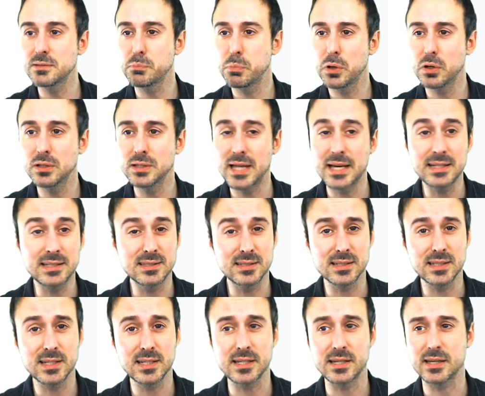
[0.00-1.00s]

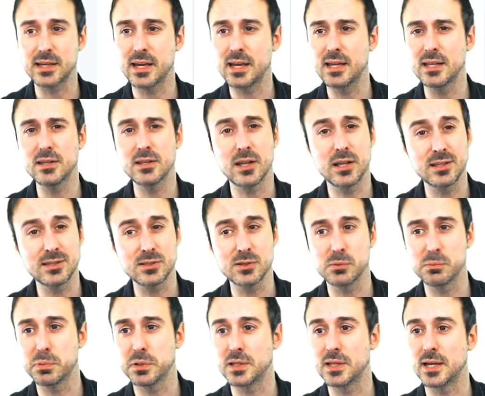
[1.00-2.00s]
politely and not so
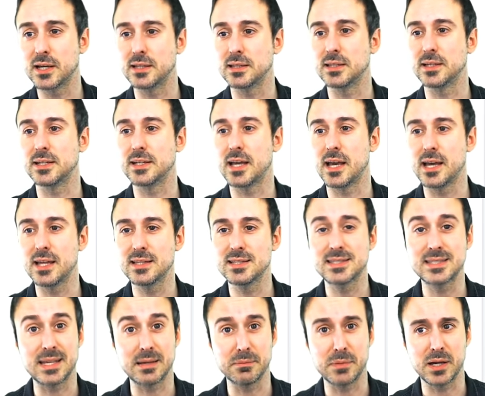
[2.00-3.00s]
politely and
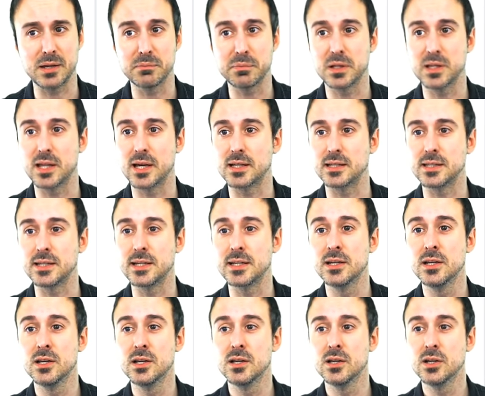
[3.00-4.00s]
semi-politely
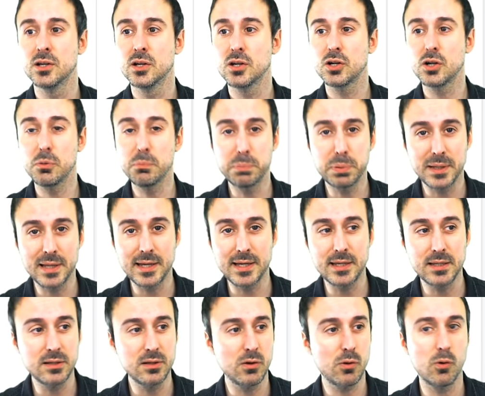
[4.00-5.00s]

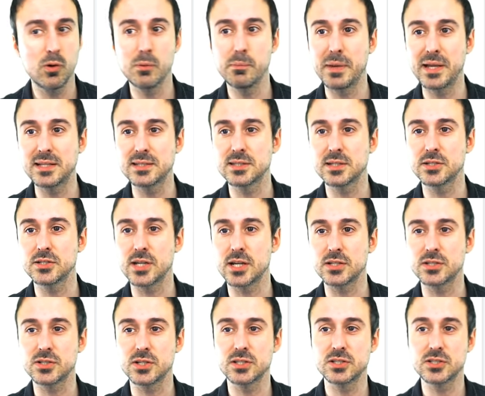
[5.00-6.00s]
complain or make
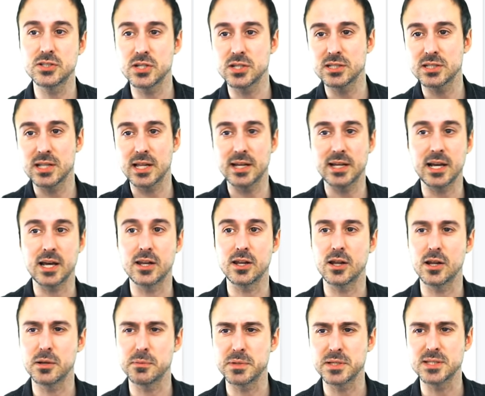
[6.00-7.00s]
suggestions just like
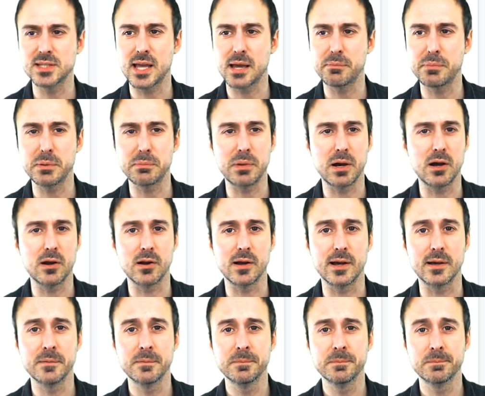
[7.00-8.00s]
Anonymous
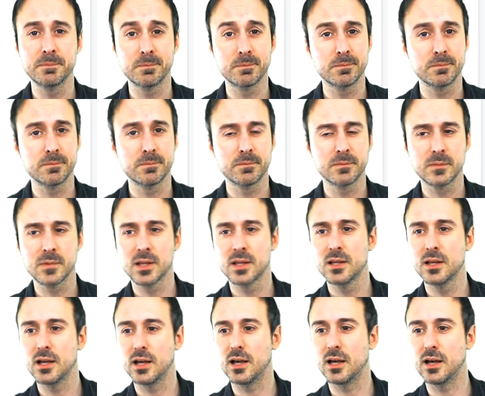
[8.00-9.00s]
Capybara
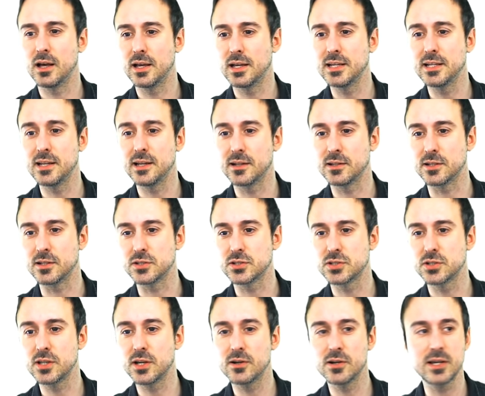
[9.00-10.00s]
uh, in English. So
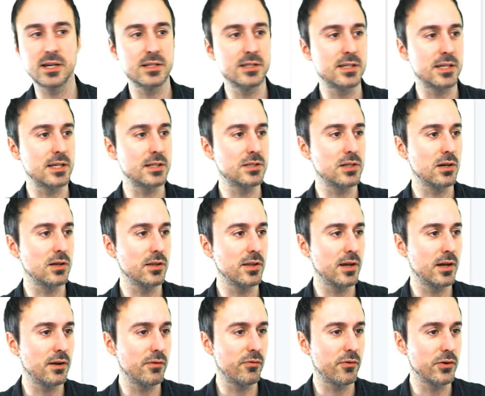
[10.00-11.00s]
there it is. It's all
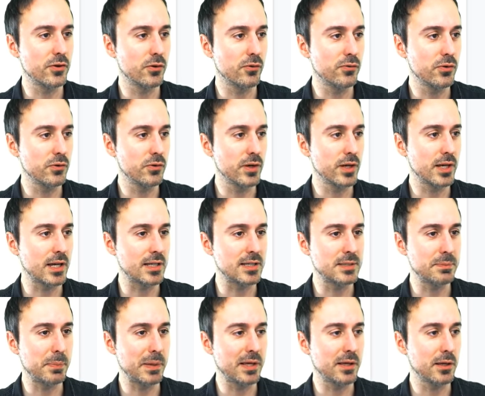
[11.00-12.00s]
there for your viewing and
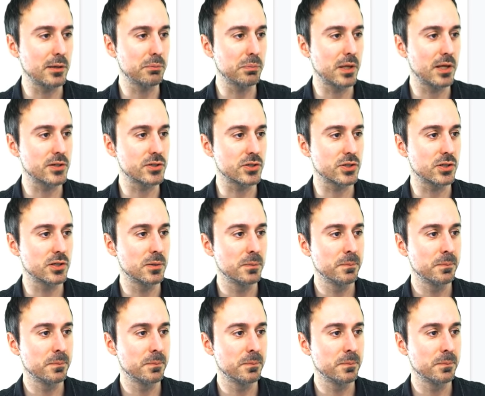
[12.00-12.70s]
speaking pleasure.